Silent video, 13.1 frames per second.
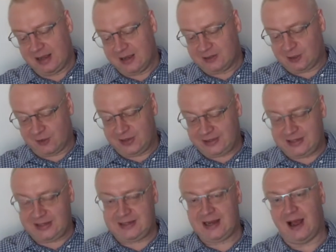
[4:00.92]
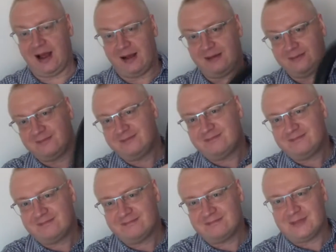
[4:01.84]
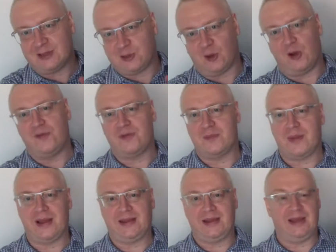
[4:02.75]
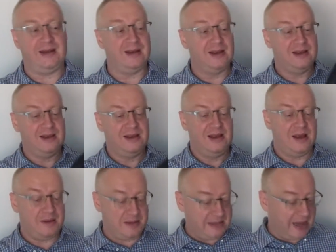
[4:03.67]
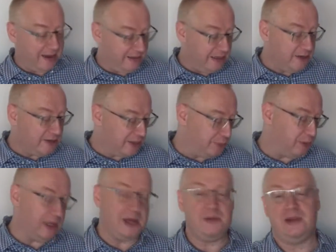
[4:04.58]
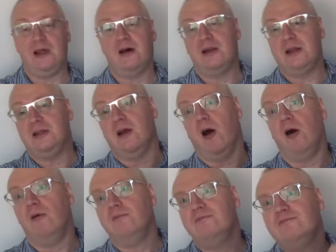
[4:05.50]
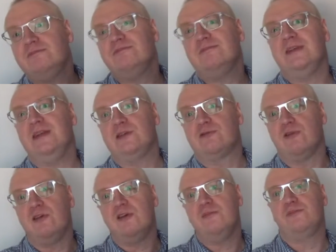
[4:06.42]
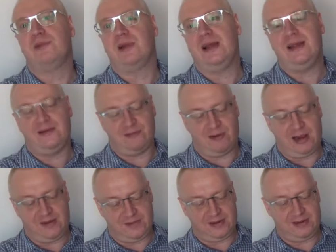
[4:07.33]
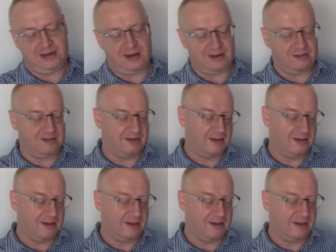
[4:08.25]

So this is now the toy for my kid. I mean, yeah, he used to play with it on his own, in his room, playing, driving, you know.